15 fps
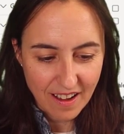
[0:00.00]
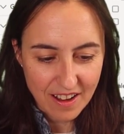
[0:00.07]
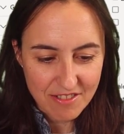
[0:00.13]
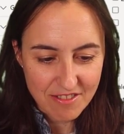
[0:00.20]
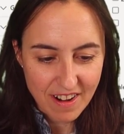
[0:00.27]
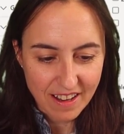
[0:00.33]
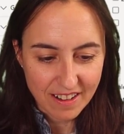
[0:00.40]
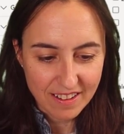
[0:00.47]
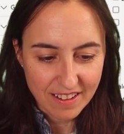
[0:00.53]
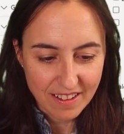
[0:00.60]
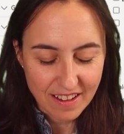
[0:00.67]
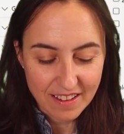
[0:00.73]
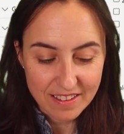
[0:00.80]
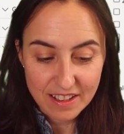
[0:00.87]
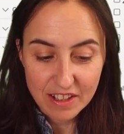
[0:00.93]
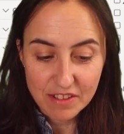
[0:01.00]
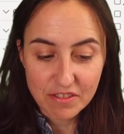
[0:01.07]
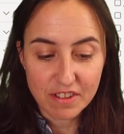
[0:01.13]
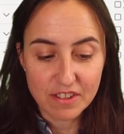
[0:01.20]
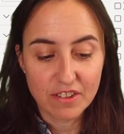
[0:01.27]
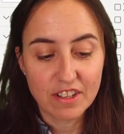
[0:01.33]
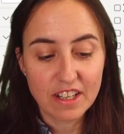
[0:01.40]
and red. And then
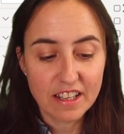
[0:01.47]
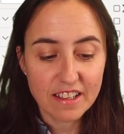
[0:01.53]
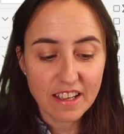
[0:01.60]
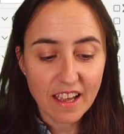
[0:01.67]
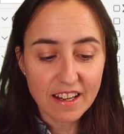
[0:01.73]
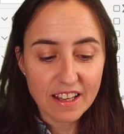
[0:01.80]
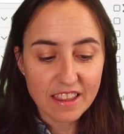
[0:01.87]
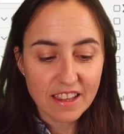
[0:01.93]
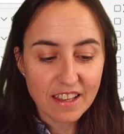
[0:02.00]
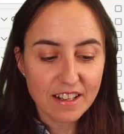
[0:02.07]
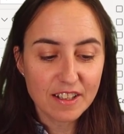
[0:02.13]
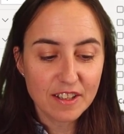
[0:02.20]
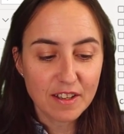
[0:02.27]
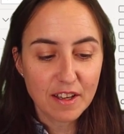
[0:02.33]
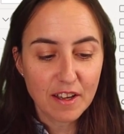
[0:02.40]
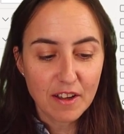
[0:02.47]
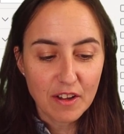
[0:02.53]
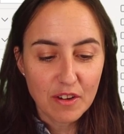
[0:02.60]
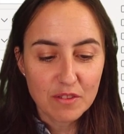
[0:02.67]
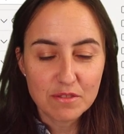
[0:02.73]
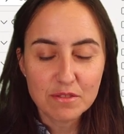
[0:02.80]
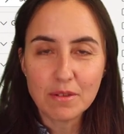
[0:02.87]
if I don't click anything,
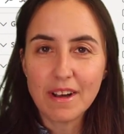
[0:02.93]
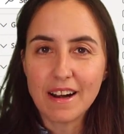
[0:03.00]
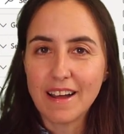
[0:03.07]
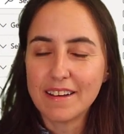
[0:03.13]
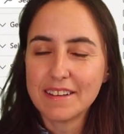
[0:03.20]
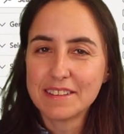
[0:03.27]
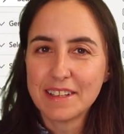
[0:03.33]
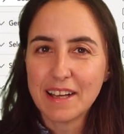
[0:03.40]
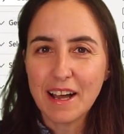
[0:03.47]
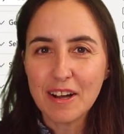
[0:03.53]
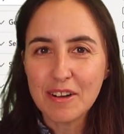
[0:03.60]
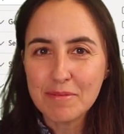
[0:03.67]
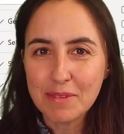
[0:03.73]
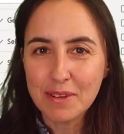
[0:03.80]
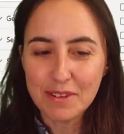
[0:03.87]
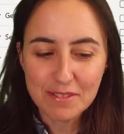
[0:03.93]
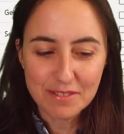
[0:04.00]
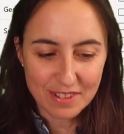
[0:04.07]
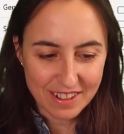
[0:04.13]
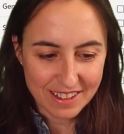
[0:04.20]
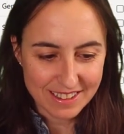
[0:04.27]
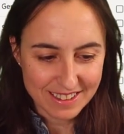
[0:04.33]
voila, how
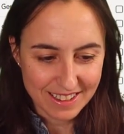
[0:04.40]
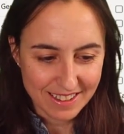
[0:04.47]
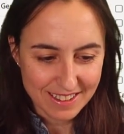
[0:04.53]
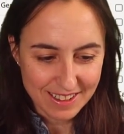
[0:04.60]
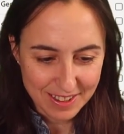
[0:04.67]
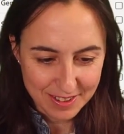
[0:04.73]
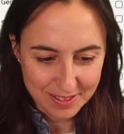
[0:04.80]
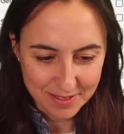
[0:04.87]
beautiful is this?